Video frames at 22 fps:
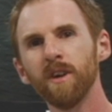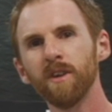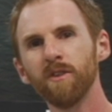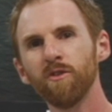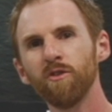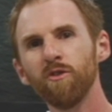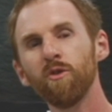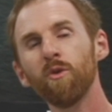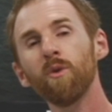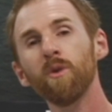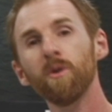
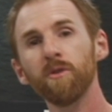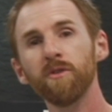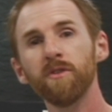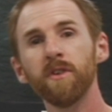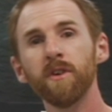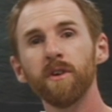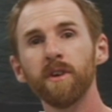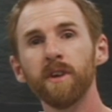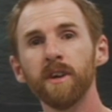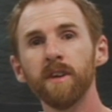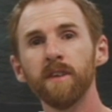tutorial
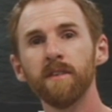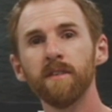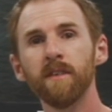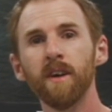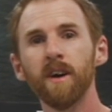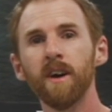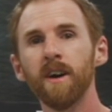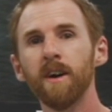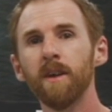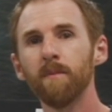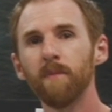series
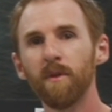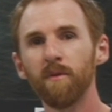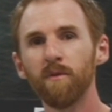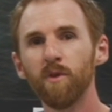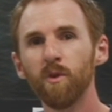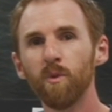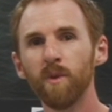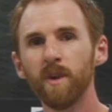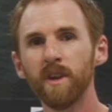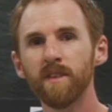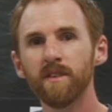a
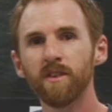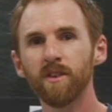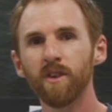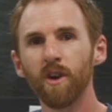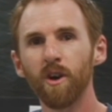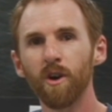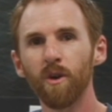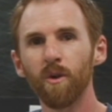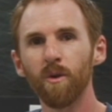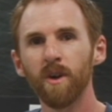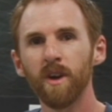few weeks
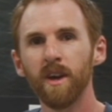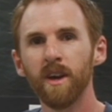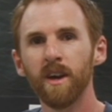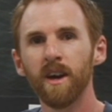ago,